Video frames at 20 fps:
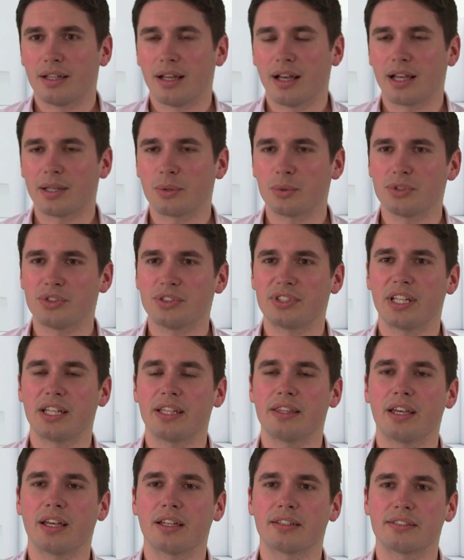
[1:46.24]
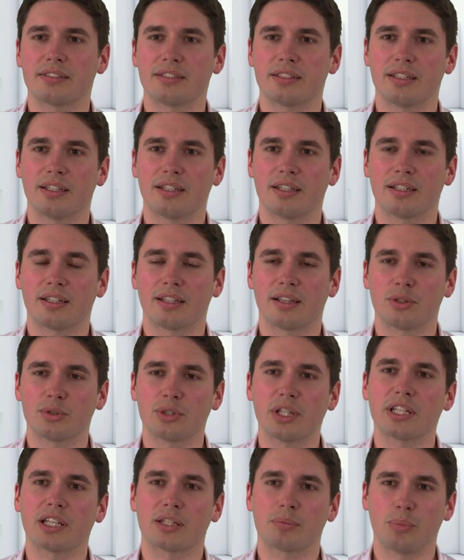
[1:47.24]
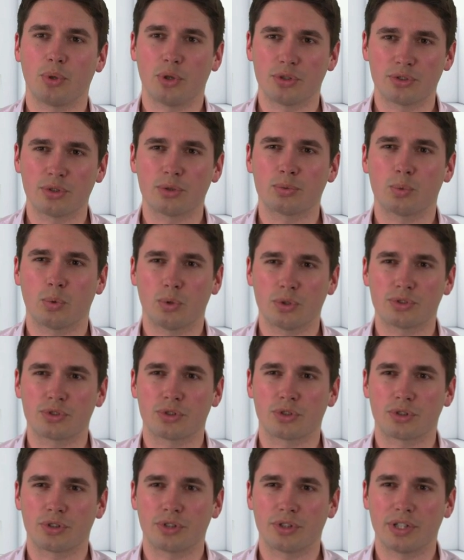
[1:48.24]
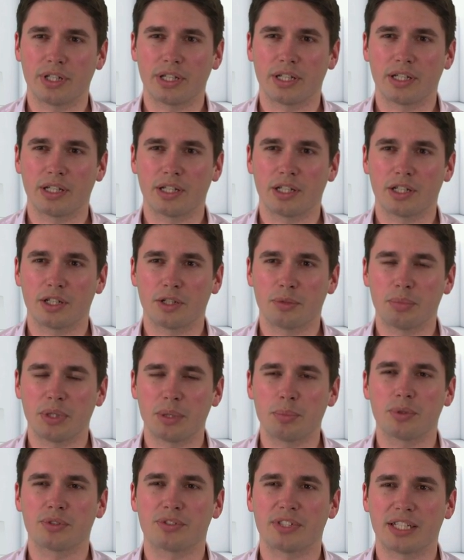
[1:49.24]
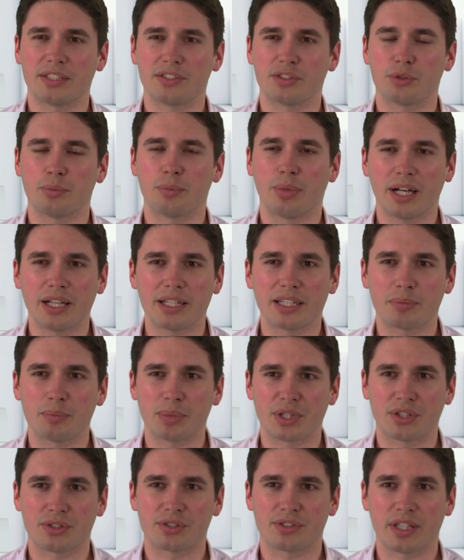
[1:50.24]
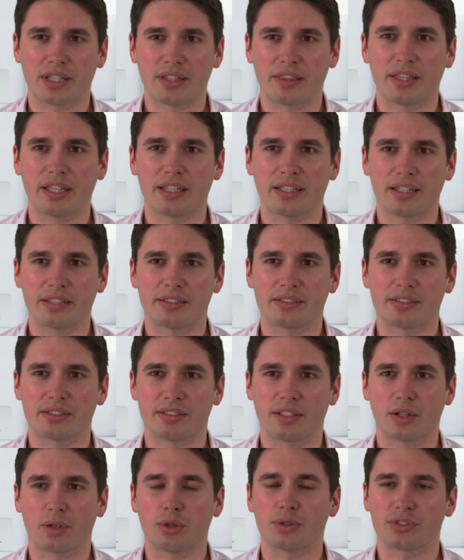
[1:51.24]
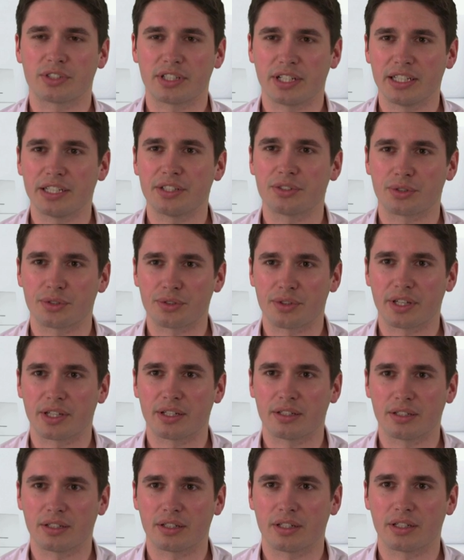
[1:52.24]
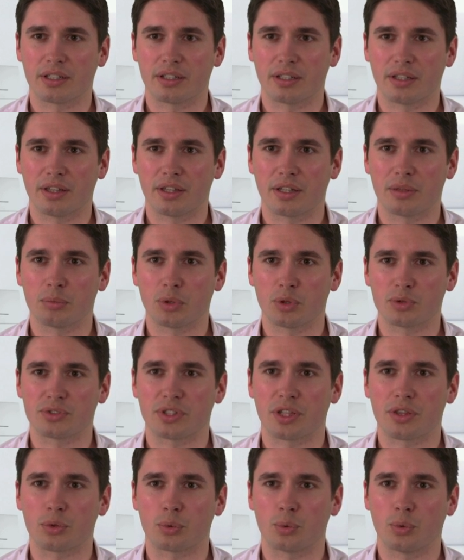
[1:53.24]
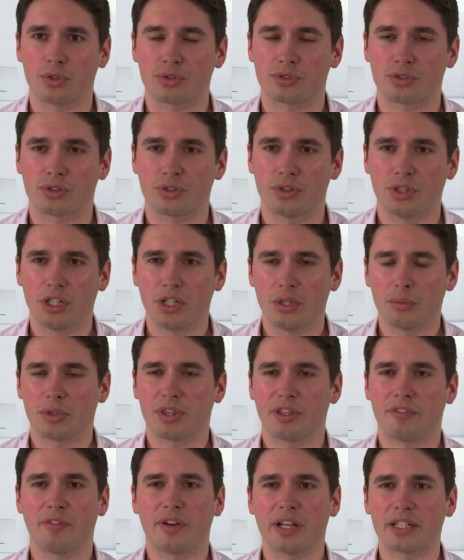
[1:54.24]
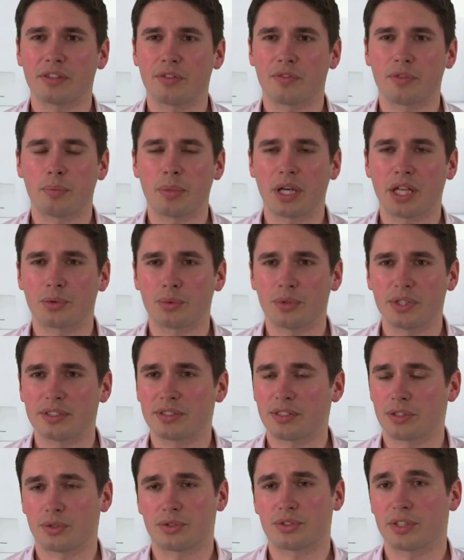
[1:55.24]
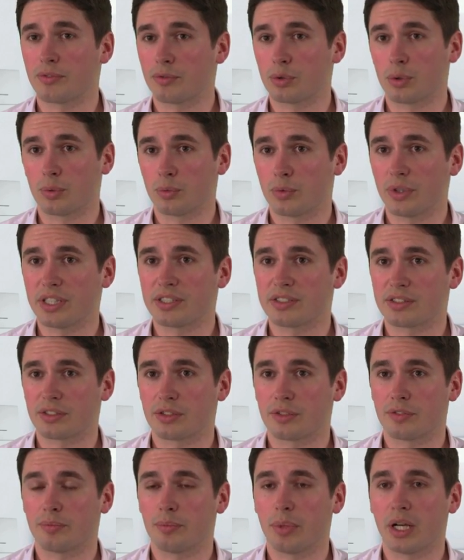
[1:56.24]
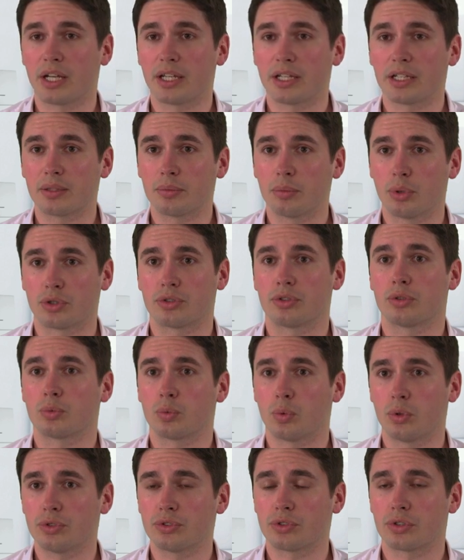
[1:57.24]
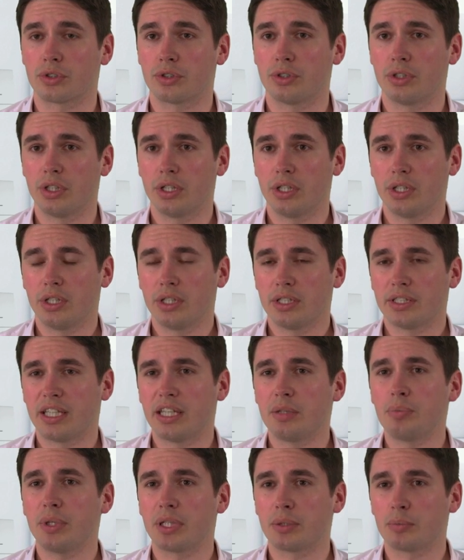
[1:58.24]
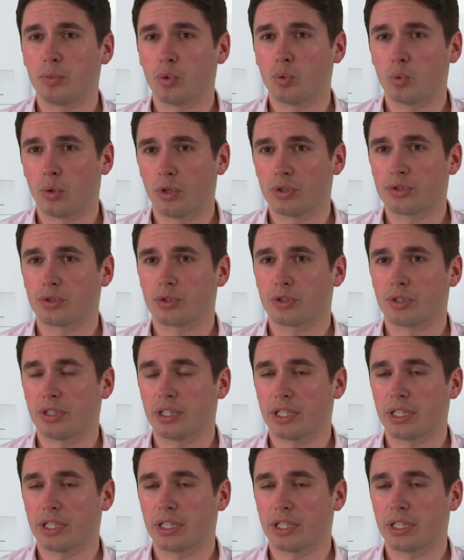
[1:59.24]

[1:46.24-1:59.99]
I would say that looking at bottled water, people tend to buy it because they think it's a lot cleaner than most other water. But the fact of the matter is there are several risks of buying bottled water. Keeping water